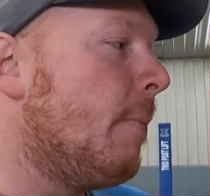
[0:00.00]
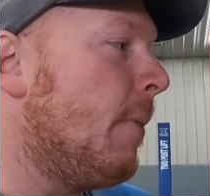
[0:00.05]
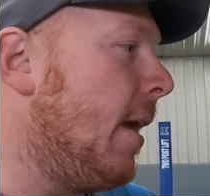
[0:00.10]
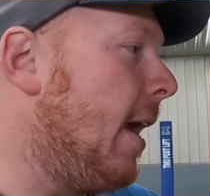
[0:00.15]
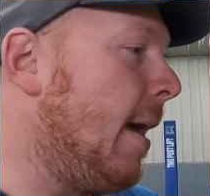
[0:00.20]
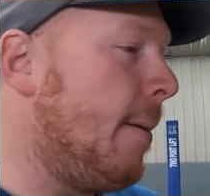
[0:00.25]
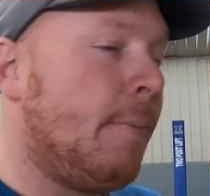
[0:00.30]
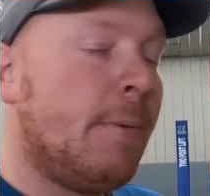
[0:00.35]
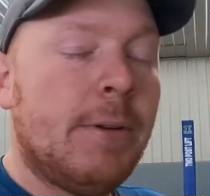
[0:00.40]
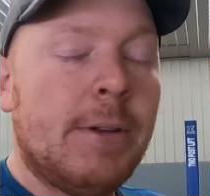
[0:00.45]

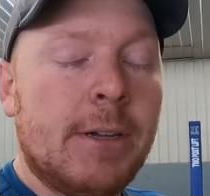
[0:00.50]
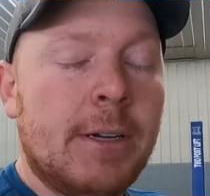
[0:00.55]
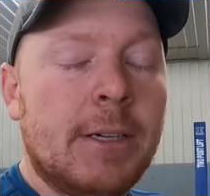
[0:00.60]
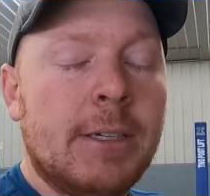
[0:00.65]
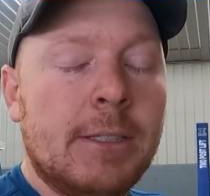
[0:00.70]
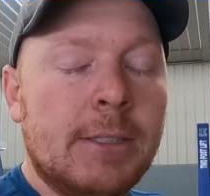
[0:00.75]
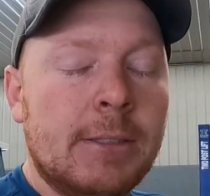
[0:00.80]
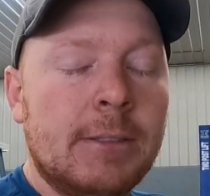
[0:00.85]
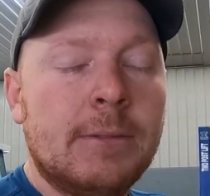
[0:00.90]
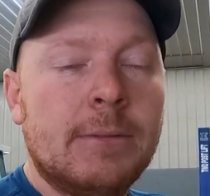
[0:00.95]
happened to
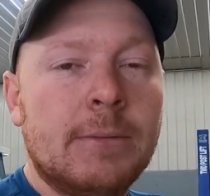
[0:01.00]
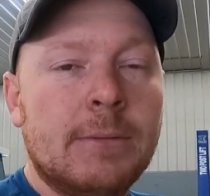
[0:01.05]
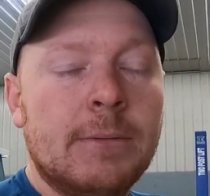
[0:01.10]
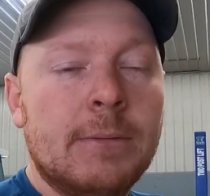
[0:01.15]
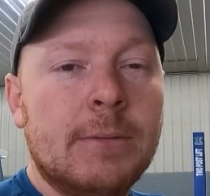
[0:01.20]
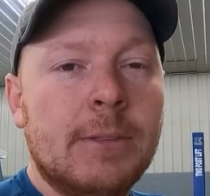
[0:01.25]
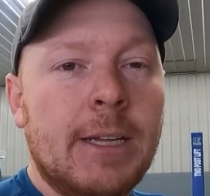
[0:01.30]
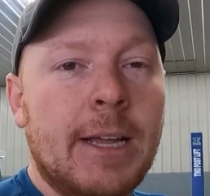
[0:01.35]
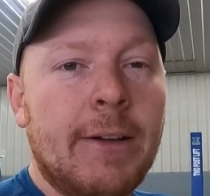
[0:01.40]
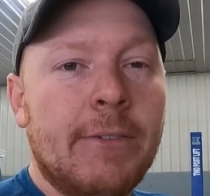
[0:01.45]

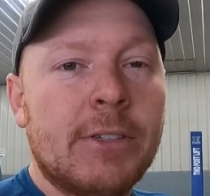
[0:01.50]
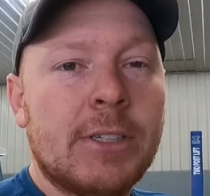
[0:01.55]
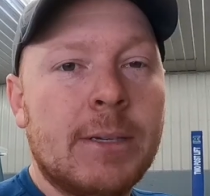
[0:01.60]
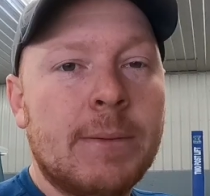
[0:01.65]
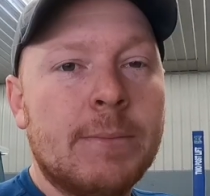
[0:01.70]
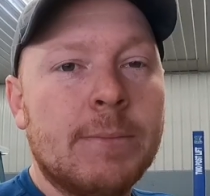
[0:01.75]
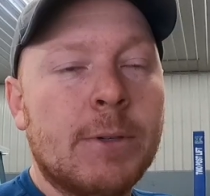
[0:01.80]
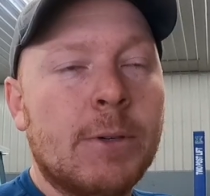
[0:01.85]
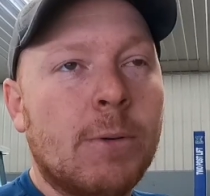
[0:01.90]
have something